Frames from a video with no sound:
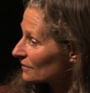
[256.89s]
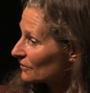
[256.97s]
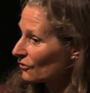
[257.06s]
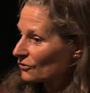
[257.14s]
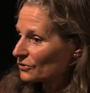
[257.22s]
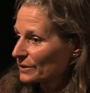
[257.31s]

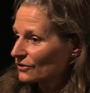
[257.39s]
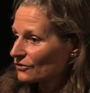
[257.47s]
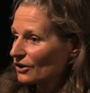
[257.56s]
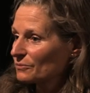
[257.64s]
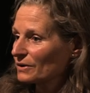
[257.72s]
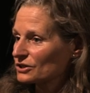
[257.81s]
not doing
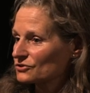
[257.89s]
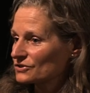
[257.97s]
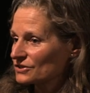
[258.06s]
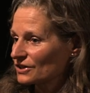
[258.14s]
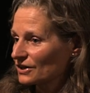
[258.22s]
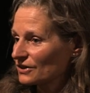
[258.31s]
so much
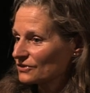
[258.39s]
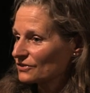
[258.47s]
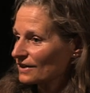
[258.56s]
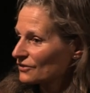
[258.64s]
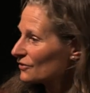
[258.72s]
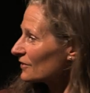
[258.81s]
research,
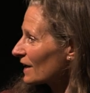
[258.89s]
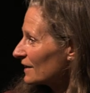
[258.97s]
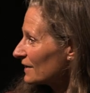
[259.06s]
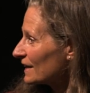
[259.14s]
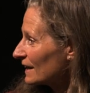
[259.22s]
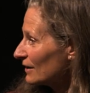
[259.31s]
and as you say, kind
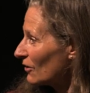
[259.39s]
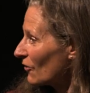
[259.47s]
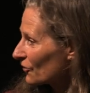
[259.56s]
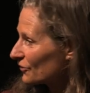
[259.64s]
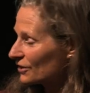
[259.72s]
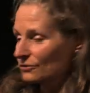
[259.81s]
of getting
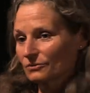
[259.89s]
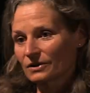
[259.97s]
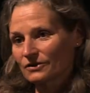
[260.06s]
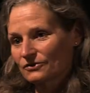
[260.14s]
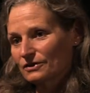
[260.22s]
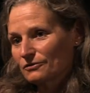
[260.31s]
lost in all
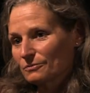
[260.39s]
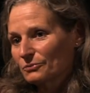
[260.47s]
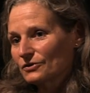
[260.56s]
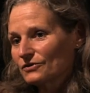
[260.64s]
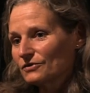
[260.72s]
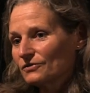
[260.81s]
those different
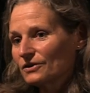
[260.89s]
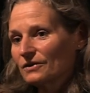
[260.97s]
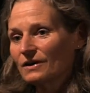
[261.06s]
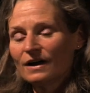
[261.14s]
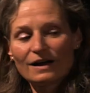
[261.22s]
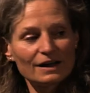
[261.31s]
points of view.